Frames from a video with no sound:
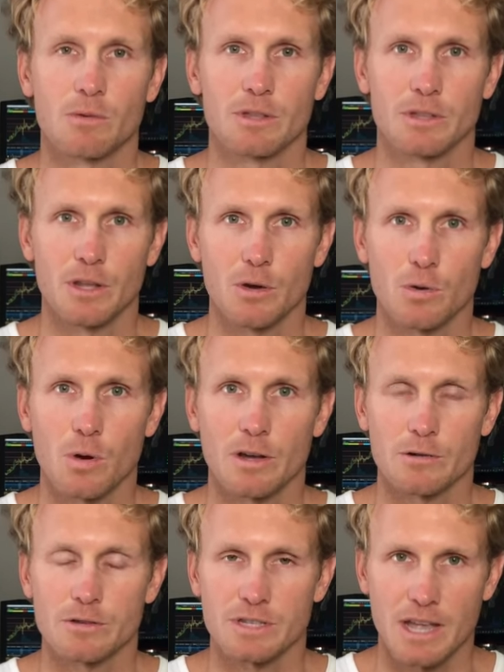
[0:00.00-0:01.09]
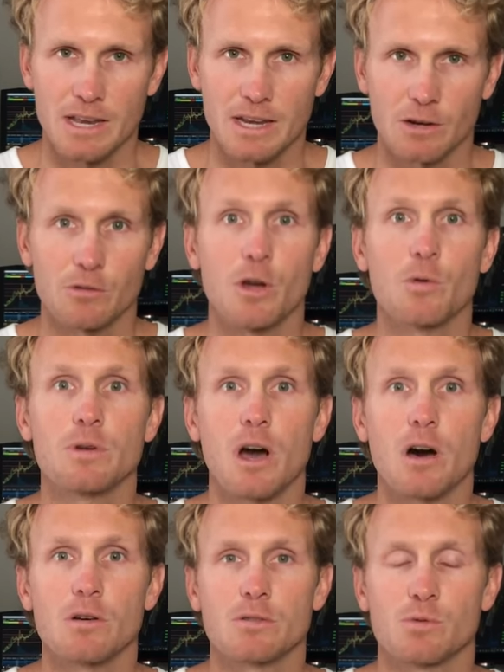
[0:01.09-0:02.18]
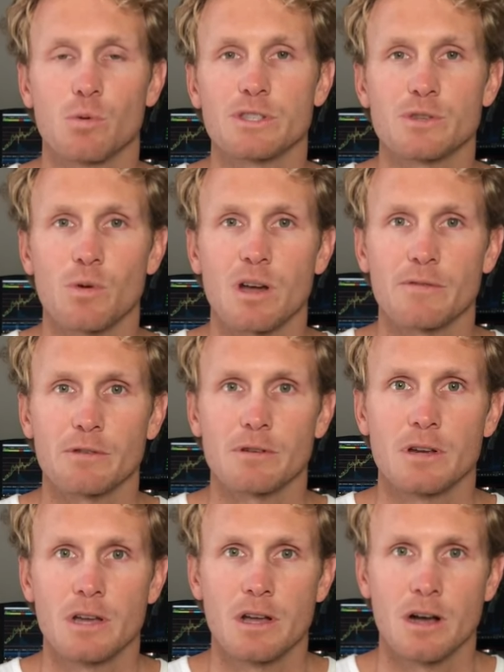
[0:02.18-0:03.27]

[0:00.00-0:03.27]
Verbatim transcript: with no understanding or no knowledge whatsoever